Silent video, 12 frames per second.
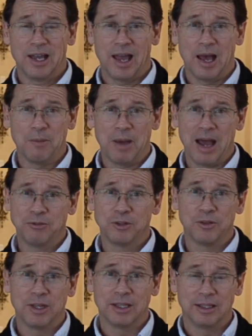
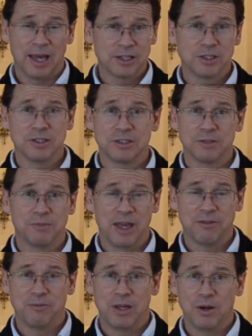After the elections
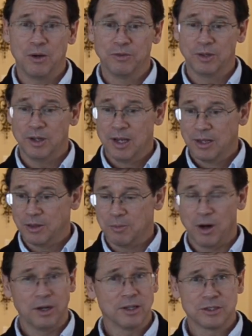have been over, the
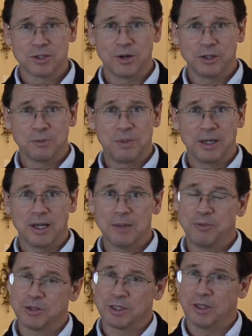market started to pick up. There's a